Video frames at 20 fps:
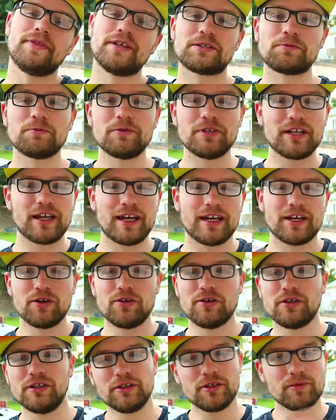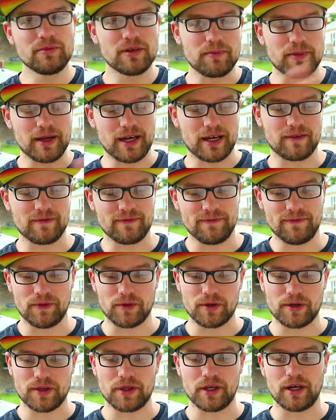this one I go a little bit back and
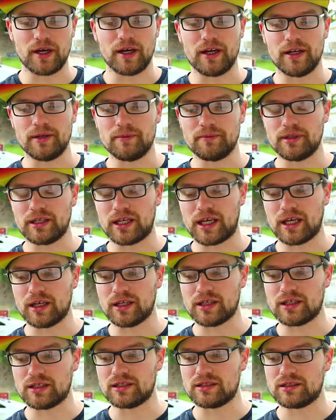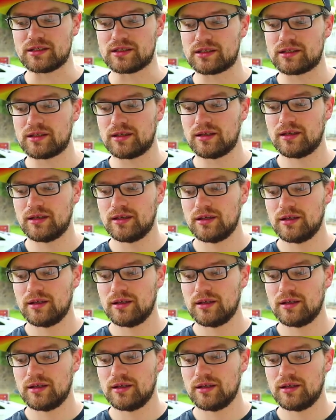forth on because,